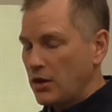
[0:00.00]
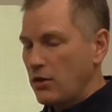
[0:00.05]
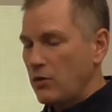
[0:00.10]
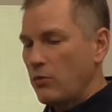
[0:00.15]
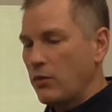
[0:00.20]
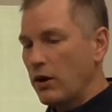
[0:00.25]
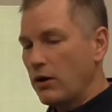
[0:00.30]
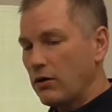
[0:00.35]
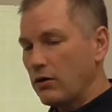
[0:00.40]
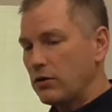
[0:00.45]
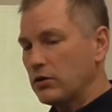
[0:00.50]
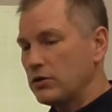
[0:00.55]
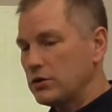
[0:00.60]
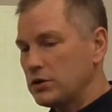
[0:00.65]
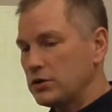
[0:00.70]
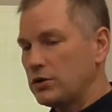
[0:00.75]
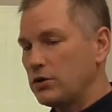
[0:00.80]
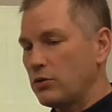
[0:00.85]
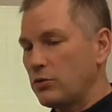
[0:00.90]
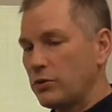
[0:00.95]

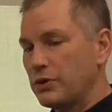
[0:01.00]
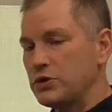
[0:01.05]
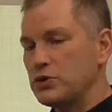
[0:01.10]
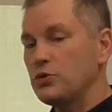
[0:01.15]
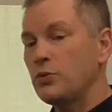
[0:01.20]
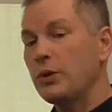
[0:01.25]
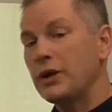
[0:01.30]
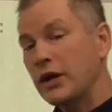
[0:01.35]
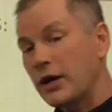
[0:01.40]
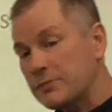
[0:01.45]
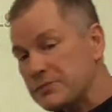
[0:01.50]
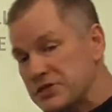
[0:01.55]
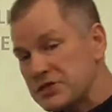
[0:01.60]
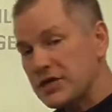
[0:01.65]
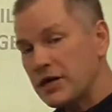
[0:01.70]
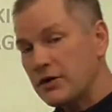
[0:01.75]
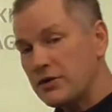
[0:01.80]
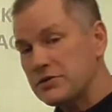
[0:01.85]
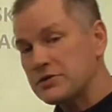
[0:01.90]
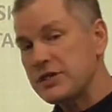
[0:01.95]
when you went
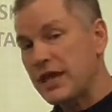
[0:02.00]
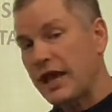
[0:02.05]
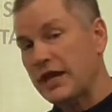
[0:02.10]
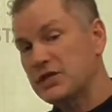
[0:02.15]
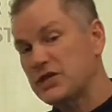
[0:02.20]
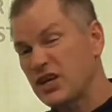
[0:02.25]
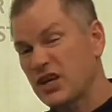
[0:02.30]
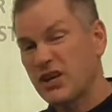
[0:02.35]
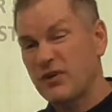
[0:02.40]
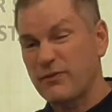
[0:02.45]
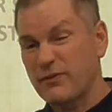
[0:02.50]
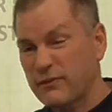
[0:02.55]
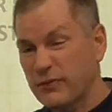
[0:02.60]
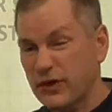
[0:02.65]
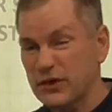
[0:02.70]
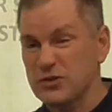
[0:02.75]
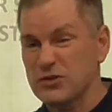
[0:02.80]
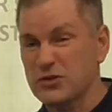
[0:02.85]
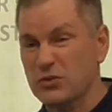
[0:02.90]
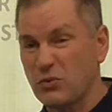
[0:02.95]
upstairs to actually
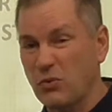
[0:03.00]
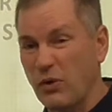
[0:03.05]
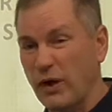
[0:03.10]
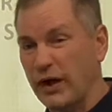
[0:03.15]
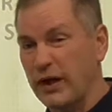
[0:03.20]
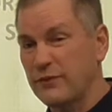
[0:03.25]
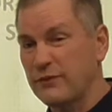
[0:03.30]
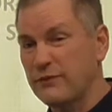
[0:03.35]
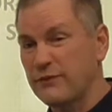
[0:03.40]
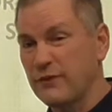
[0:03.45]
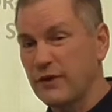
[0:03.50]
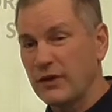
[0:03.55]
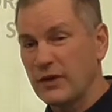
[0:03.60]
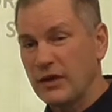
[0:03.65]
confront your wife,